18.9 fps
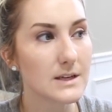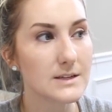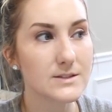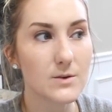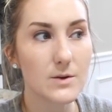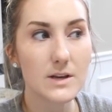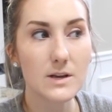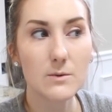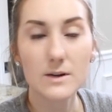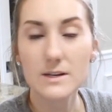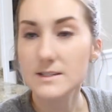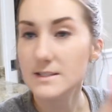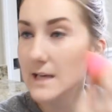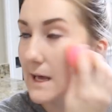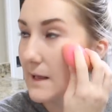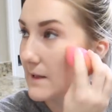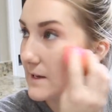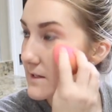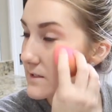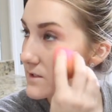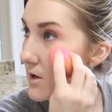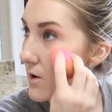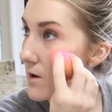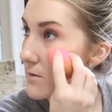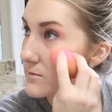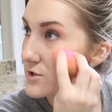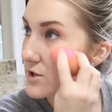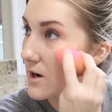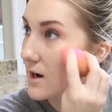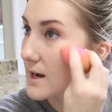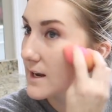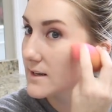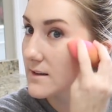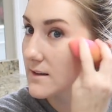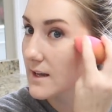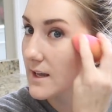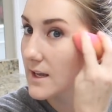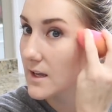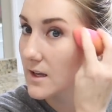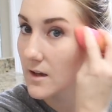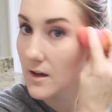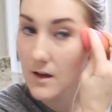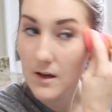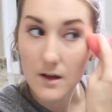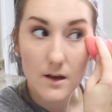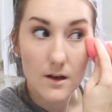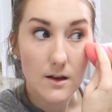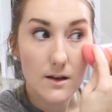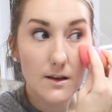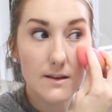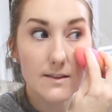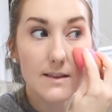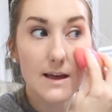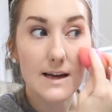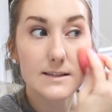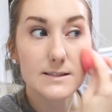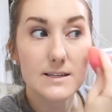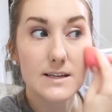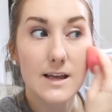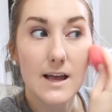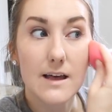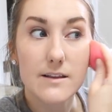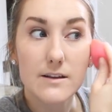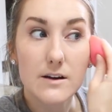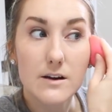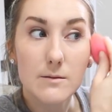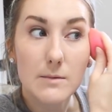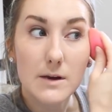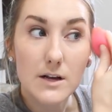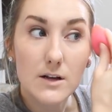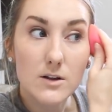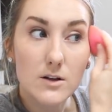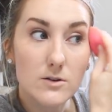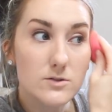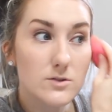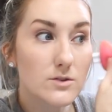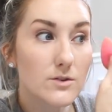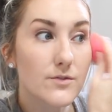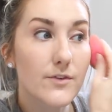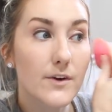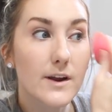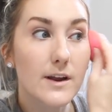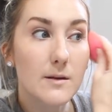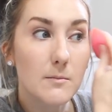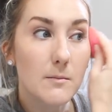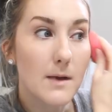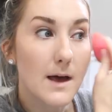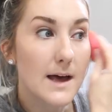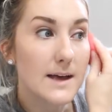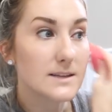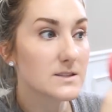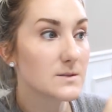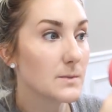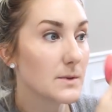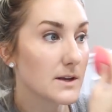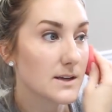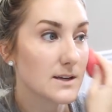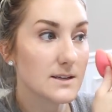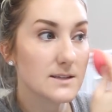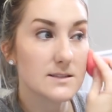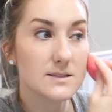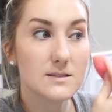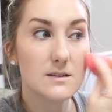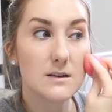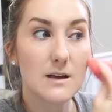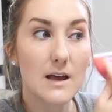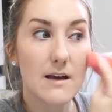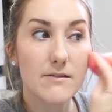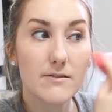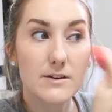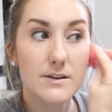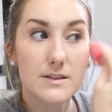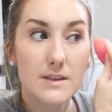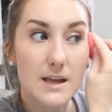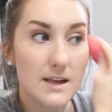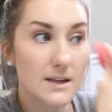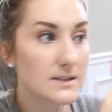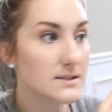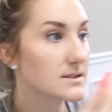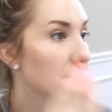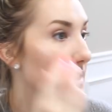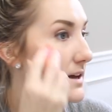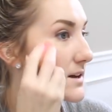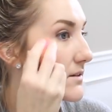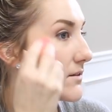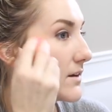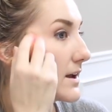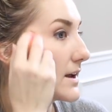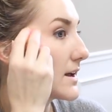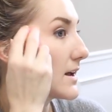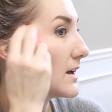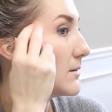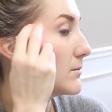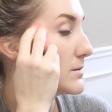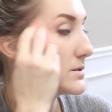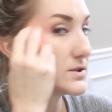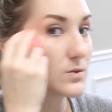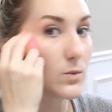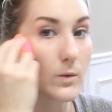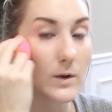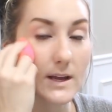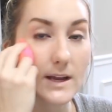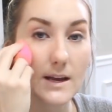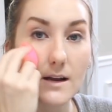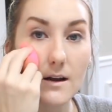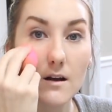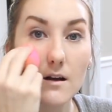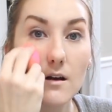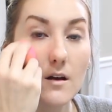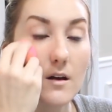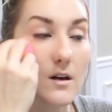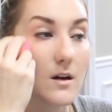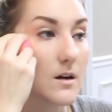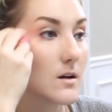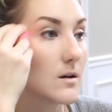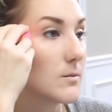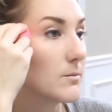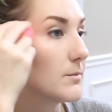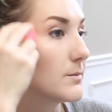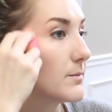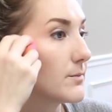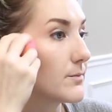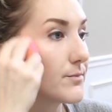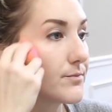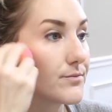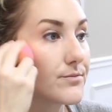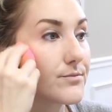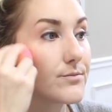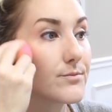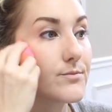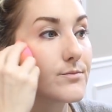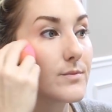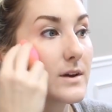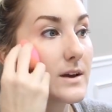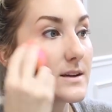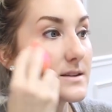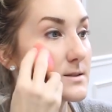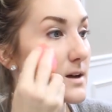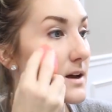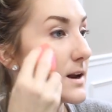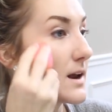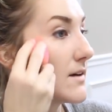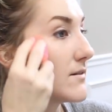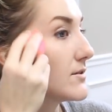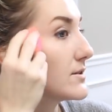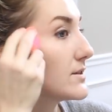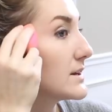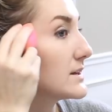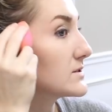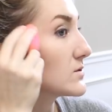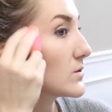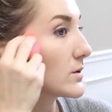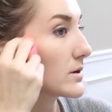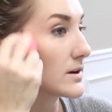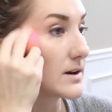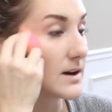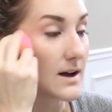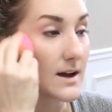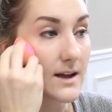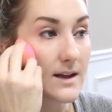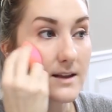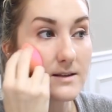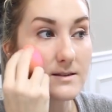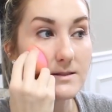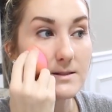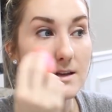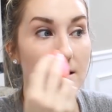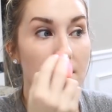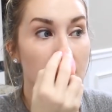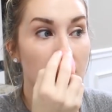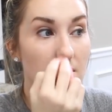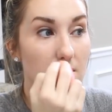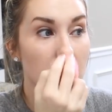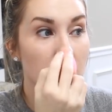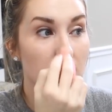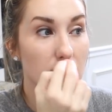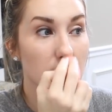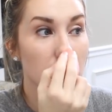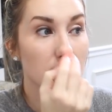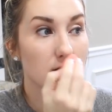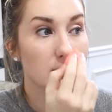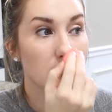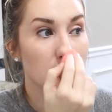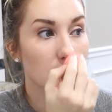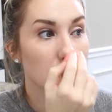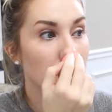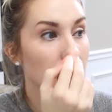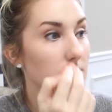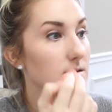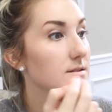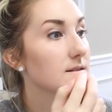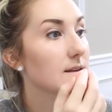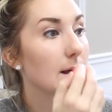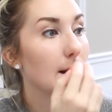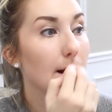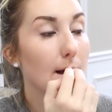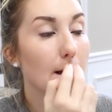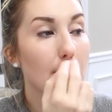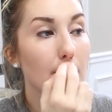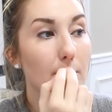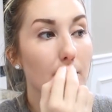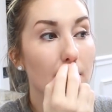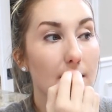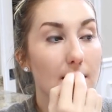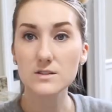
So anyways, yeah, like, so I'm trying to like get that together. My clothes are a freaking mess because everything is kind of like in between because not everything's organized and set up.